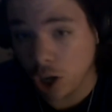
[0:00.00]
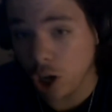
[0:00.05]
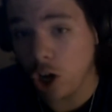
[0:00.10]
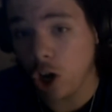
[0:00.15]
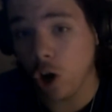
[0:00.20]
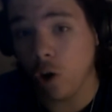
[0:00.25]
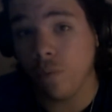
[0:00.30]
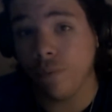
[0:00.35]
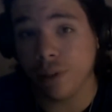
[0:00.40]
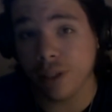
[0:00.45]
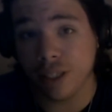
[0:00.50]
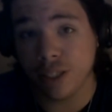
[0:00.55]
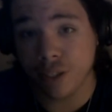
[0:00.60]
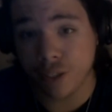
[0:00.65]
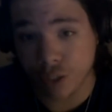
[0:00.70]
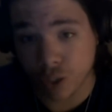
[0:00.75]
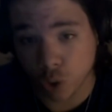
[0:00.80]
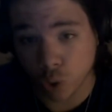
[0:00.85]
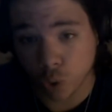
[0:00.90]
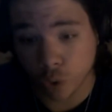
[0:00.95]
Hopefully
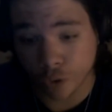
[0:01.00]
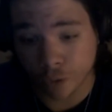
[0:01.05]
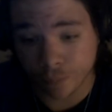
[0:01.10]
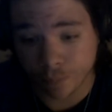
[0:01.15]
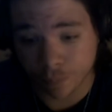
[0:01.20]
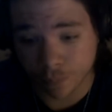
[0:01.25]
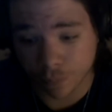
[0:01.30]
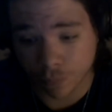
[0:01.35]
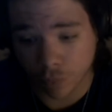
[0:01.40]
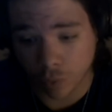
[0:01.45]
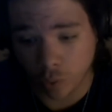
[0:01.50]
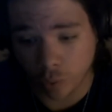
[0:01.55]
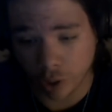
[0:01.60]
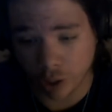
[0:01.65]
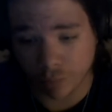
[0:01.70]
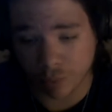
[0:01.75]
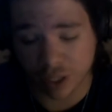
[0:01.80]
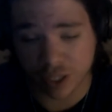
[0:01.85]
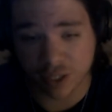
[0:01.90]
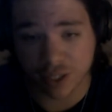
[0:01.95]
soon
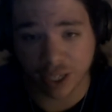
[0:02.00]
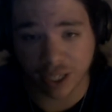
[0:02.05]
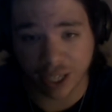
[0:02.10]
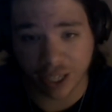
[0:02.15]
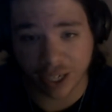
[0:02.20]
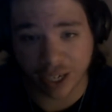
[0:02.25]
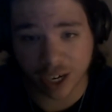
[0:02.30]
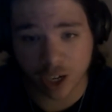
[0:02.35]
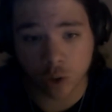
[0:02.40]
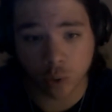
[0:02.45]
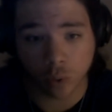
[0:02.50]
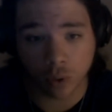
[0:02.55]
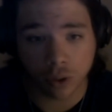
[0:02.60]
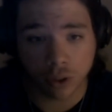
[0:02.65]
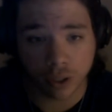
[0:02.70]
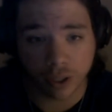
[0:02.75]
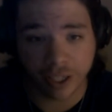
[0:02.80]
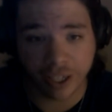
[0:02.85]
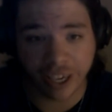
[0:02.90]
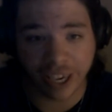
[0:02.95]
whenever I decide to get an actual
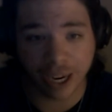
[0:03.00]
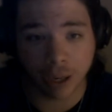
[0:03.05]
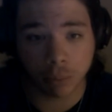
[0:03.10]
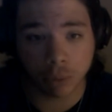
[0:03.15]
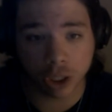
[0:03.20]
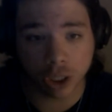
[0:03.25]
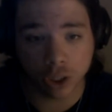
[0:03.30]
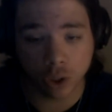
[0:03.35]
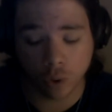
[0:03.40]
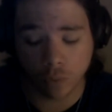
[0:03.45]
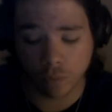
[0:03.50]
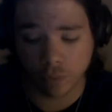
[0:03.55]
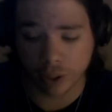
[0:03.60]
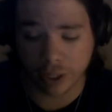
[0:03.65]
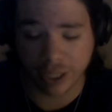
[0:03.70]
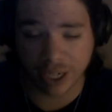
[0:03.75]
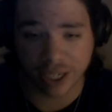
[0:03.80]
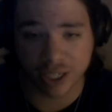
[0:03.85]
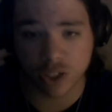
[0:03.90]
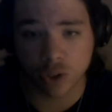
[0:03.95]
camera, hopefully
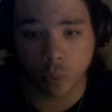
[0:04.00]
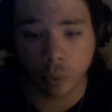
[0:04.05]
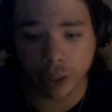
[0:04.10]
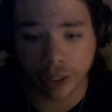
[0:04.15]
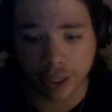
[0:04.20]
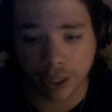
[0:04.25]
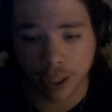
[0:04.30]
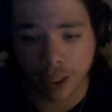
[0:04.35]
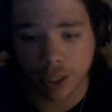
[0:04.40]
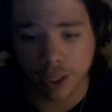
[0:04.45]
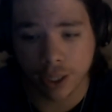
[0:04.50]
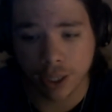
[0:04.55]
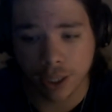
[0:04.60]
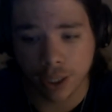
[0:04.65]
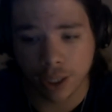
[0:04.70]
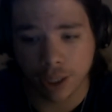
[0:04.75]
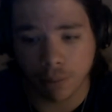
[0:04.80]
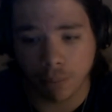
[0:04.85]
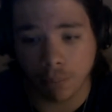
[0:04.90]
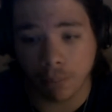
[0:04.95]
next week.
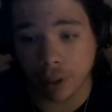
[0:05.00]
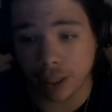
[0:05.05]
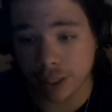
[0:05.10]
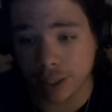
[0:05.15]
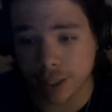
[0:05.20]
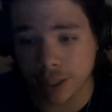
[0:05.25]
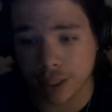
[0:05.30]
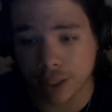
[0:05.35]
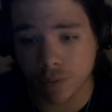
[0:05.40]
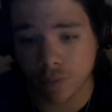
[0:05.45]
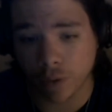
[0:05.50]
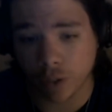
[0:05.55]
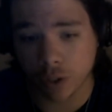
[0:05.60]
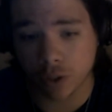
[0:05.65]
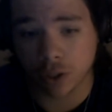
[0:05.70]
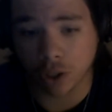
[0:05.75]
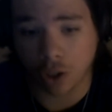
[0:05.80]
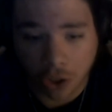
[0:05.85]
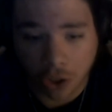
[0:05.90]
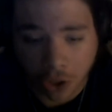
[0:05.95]
But this video
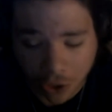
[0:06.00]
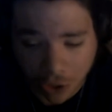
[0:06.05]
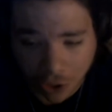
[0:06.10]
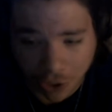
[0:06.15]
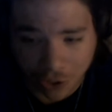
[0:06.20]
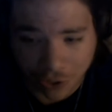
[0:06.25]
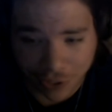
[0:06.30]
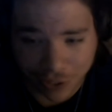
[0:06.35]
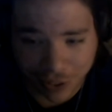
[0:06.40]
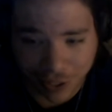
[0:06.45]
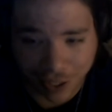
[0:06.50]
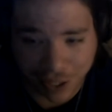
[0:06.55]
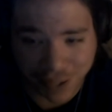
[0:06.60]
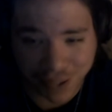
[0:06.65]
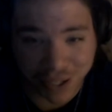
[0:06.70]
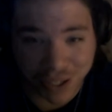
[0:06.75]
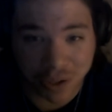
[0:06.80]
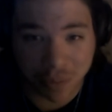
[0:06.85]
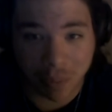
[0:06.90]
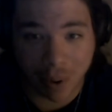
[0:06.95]
is a lot longer than I
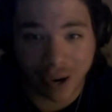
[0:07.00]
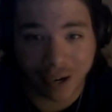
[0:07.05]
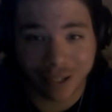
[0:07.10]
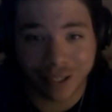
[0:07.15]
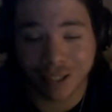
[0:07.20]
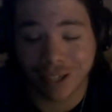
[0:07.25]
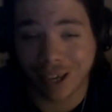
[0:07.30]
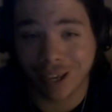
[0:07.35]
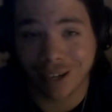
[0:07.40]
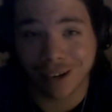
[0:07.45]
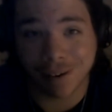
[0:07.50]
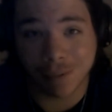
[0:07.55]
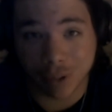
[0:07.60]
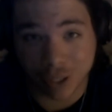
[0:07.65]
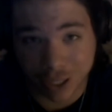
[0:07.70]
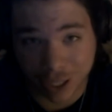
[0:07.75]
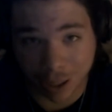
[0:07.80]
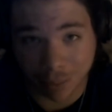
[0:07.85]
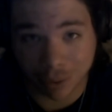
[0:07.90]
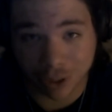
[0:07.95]
expected, and I
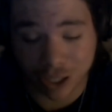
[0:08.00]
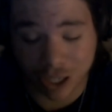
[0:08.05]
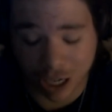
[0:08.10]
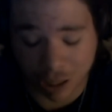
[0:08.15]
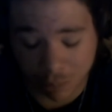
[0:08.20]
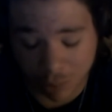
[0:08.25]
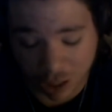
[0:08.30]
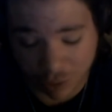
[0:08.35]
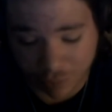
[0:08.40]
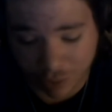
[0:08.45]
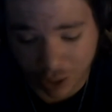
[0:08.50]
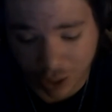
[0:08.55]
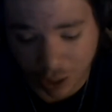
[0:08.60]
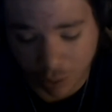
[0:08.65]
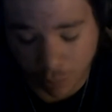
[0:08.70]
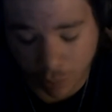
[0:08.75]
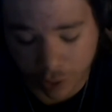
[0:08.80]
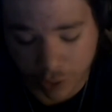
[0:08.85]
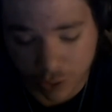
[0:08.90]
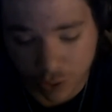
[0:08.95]
wasn't able to talk about everything that I
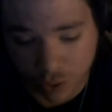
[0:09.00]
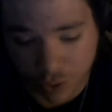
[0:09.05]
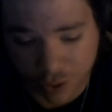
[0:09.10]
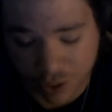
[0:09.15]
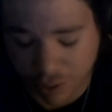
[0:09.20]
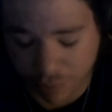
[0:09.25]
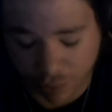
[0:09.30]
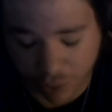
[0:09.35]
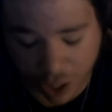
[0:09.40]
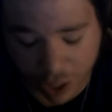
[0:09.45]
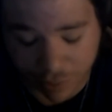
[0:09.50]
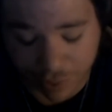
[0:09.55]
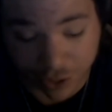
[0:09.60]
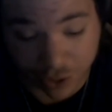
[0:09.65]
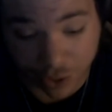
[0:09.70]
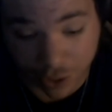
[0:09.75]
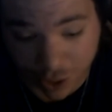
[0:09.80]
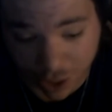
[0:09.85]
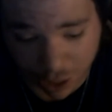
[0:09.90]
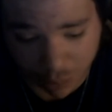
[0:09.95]
wanted to because I forgot what I was
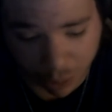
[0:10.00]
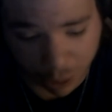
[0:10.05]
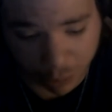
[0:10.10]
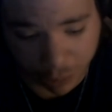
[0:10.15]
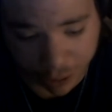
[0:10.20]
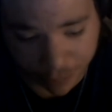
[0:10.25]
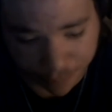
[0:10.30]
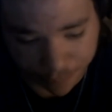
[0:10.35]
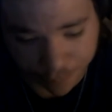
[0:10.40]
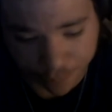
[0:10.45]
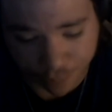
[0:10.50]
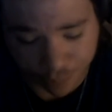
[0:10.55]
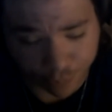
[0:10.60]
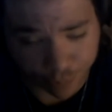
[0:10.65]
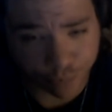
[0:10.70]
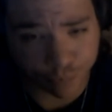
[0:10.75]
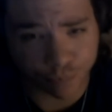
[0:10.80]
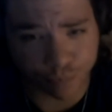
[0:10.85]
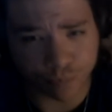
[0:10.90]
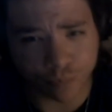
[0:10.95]
going to talk about. But
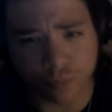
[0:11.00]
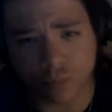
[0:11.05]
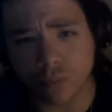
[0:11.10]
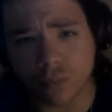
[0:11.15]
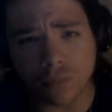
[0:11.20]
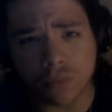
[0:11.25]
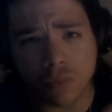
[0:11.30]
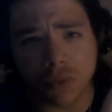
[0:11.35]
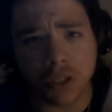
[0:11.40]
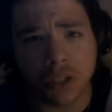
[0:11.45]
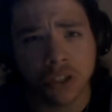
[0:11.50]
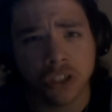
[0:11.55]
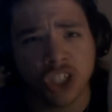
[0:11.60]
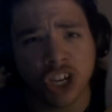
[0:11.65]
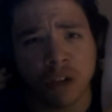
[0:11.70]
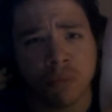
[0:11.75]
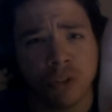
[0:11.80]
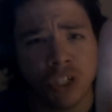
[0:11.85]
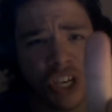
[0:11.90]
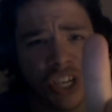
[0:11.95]
good
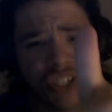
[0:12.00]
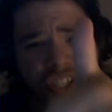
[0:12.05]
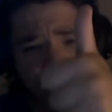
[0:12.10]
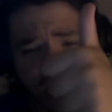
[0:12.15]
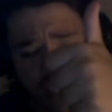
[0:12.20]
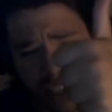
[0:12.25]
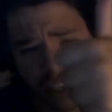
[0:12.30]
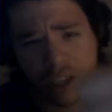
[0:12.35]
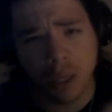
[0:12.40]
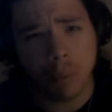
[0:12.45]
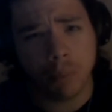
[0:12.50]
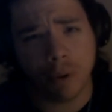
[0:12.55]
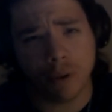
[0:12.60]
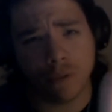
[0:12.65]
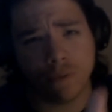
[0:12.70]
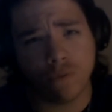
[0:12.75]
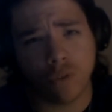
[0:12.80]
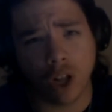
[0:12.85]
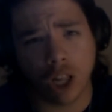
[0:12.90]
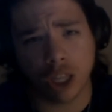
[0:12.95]
job, Jesse. Been
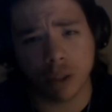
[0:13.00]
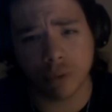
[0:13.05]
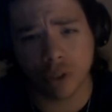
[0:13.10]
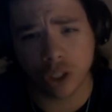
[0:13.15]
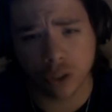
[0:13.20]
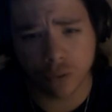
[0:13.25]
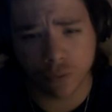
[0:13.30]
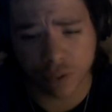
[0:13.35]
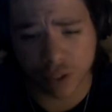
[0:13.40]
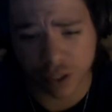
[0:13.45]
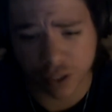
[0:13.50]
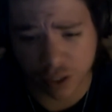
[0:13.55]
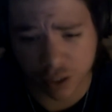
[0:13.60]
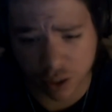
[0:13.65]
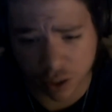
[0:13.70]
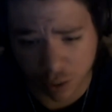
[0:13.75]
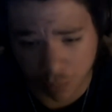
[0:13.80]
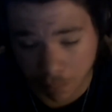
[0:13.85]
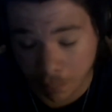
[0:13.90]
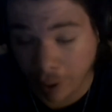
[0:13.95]
following you for
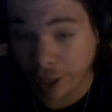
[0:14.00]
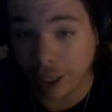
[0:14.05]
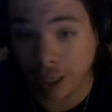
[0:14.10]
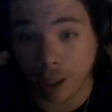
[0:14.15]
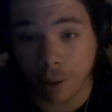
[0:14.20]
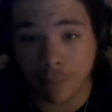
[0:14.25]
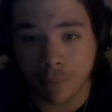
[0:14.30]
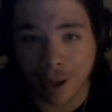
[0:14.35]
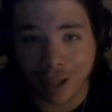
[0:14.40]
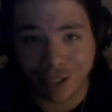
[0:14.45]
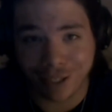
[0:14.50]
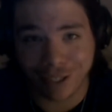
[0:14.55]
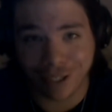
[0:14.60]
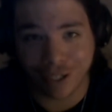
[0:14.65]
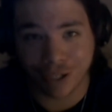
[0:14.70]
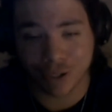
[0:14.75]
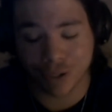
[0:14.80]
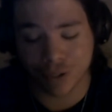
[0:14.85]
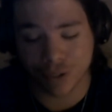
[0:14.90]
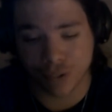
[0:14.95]
many, many
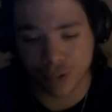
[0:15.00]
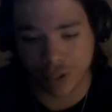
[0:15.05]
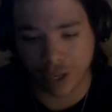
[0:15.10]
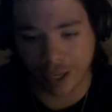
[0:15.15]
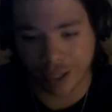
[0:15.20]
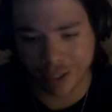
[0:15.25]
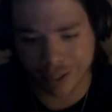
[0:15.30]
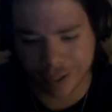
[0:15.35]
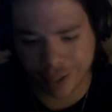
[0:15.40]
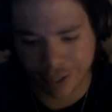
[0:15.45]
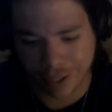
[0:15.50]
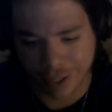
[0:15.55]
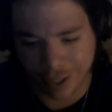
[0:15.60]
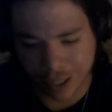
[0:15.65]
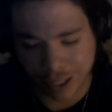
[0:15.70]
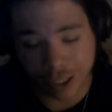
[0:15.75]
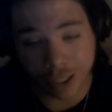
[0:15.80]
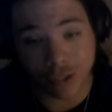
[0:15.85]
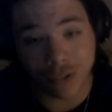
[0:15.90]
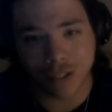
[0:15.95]
years, and
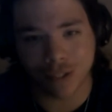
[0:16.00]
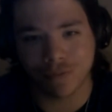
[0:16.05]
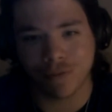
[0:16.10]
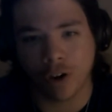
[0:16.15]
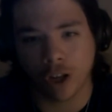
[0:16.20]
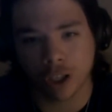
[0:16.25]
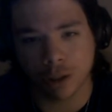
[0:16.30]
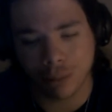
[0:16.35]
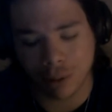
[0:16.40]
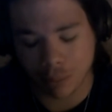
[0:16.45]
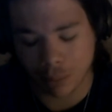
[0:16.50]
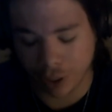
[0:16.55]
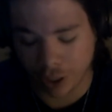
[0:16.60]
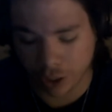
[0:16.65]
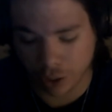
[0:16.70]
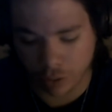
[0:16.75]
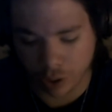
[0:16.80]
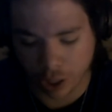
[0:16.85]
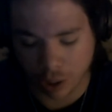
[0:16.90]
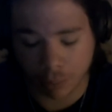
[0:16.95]
used to follow me, but you
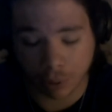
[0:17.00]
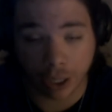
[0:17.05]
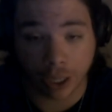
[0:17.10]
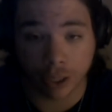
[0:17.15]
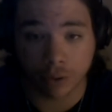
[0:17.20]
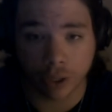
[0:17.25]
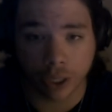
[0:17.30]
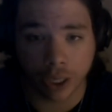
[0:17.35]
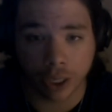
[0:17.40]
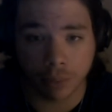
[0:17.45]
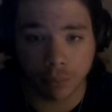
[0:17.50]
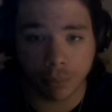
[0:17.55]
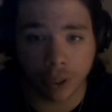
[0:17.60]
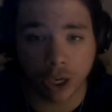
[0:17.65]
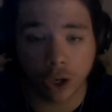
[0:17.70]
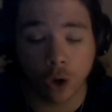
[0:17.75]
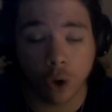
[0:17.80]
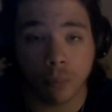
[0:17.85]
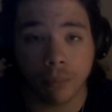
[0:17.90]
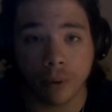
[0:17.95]
don't now, but I don't care. But I
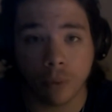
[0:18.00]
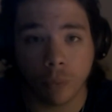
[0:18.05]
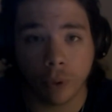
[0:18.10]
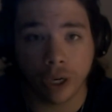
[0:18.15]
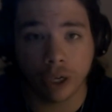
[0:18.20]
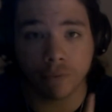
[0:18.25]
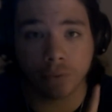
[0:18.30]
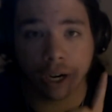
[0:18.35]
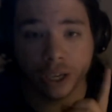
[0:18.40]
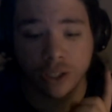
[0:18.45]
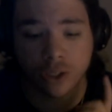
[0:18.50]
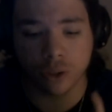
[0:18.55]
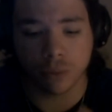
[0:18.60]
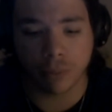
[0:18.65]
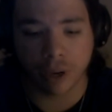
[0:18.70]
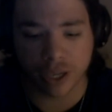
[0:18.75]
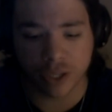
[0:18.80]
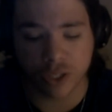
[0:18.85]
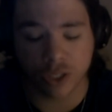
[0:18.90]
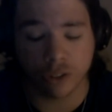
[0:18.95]
hope whenever I do
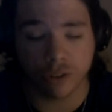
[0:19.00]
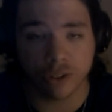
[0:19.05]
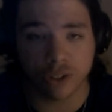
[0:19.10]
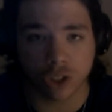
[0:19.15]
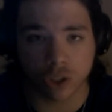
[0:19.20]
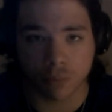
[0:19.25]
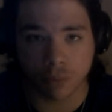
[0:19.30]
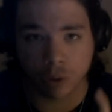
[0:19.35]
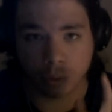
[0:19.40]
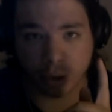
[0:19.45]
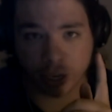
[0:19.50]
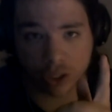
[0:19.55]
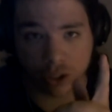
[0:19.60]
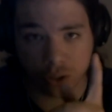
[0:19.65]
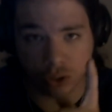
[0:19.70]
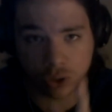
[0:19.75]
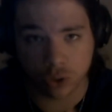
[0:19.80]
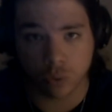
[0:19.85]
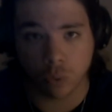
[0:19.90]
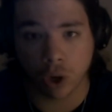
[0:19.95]
my series, I hope you actually
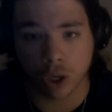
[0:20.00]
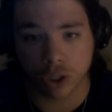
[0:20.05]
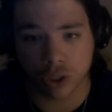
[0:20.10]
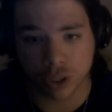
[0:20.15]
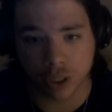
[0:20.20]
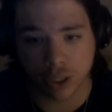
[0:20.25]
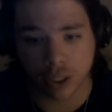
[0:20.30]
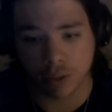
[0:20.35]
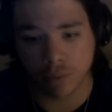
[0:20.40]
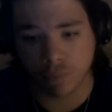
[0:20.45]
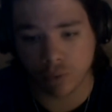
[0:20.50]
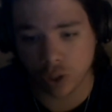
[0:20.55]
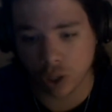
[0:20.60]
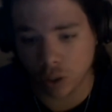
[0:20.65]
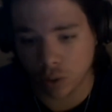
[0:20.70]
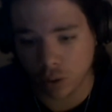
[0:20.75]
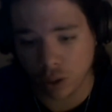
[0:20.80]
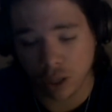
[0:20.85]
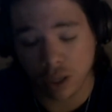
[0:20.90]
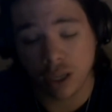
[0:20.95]
do watch it. If you
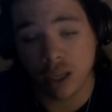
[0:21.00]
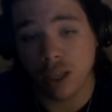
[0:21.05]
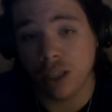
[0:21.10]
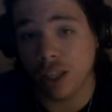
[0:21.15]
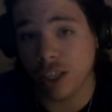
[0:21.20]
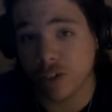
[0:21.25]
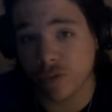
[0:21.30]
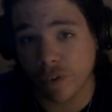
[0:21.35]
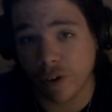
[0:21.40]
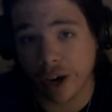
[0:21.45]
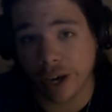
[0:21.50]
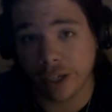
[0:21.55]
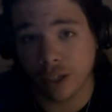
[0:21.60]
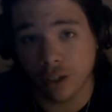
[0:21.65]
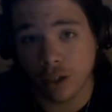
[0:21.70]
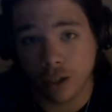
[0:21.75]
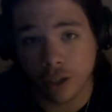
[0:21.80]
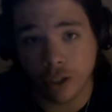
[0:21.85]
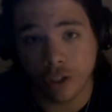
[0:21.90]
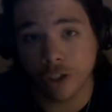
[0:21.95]
don't, that's fine.
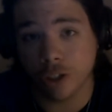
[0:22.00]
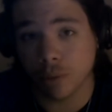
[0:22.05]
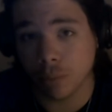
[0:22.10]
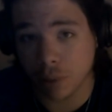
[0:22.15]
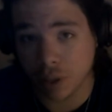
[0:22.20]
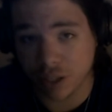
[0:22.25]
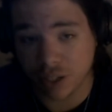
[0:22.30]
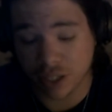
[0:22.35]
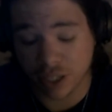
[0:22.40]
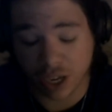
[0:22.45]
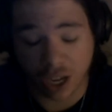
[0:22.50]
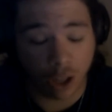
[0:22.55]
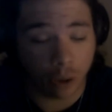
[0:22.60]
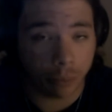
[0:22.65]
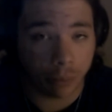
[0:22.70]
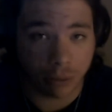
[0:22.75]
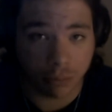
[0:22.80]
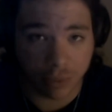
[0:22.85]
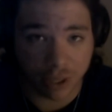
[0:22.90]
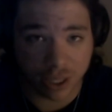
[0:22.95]
You're busy. I'll
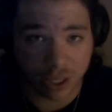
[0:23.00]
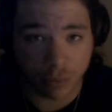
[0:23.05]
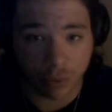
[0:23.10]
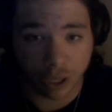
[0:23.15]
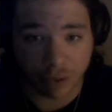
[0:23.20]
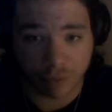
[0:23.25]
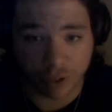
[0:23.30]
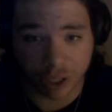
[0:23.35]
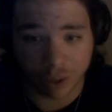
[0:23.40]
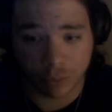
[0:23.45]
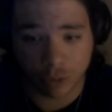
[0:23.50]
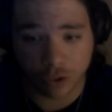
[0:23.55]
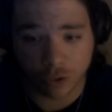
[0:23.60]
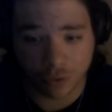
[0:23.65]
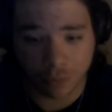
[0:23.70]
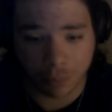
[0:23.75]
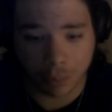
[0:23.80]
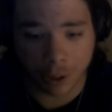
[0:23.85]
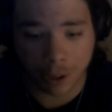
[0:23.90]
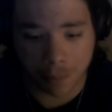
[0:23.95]
be busy whenever I move,
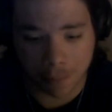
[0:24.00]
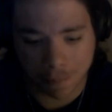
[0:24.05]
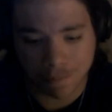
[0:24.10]
but